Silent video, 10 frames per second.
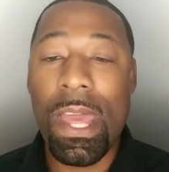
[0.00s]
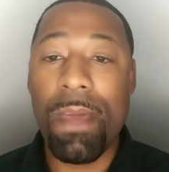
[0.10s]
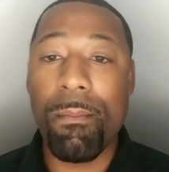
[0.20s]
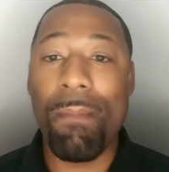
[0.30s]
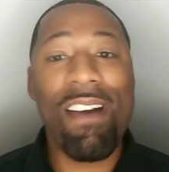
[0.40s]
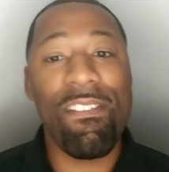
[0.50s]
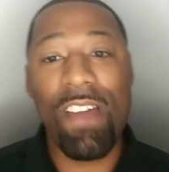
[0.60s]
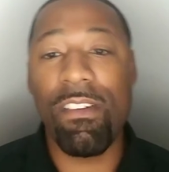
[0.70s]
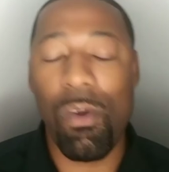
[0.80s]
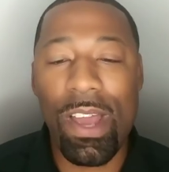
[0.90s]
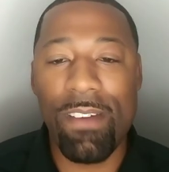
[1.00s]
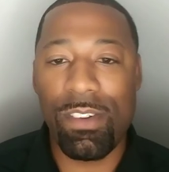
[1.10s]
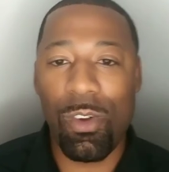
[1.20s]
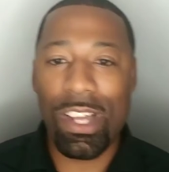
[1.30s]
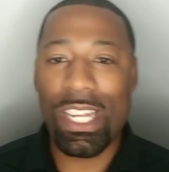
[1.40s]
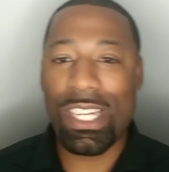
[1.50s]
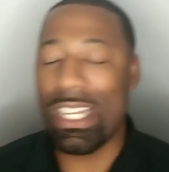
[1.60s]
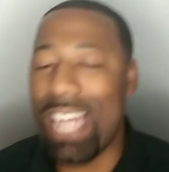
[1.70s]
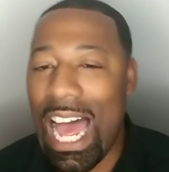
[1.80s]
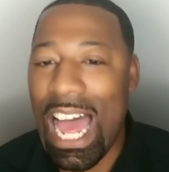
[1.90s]
And my favorite way of doing this
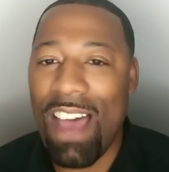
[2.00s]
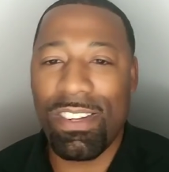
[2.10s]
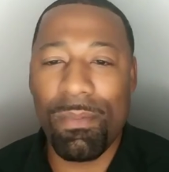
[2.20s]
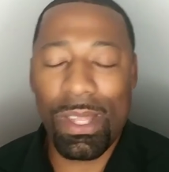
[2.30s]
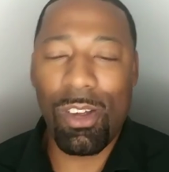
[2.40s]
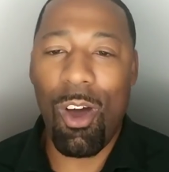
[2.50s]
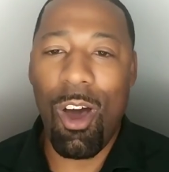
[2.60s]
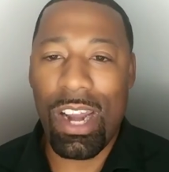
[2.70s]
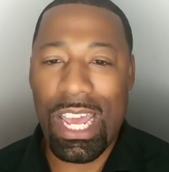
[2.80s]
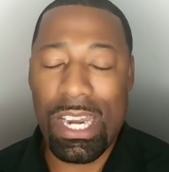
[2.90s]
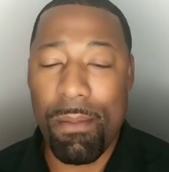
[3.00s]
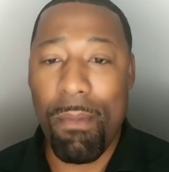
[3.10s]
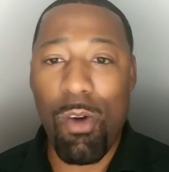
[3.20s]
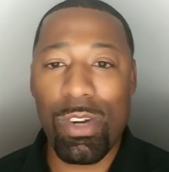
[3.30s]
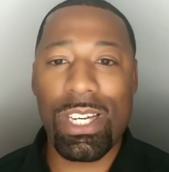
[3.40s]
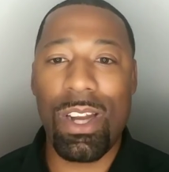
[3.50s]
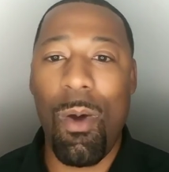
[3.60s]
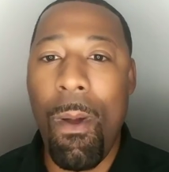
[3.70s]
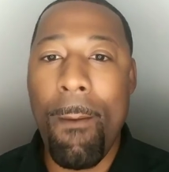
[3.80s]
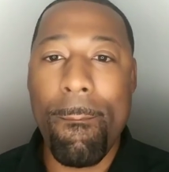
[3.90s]
is I have something called an
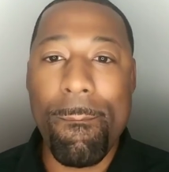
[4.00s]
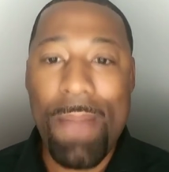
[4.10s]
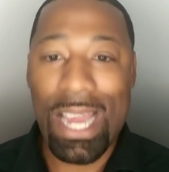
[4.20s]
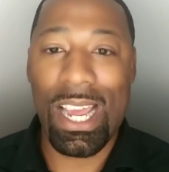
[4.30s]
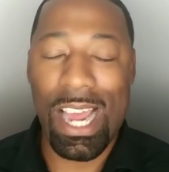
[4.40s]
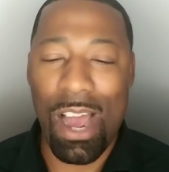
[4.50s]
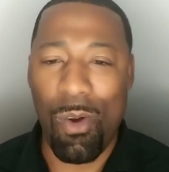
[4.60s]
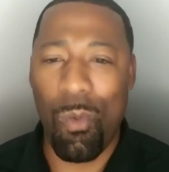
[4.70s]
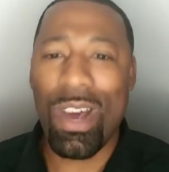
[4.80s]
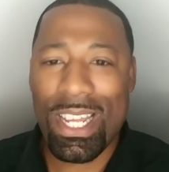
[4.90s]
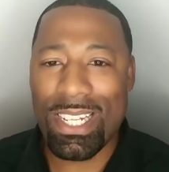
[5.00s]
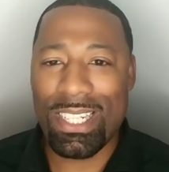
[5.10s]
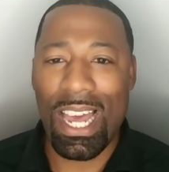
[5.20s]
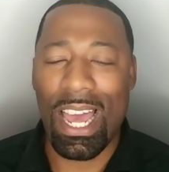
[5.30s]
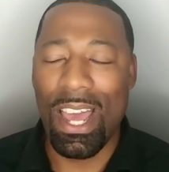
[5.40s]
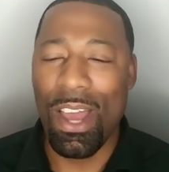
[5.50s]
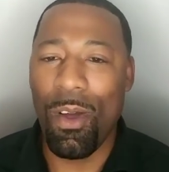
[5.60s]
emotional bank account. What is that?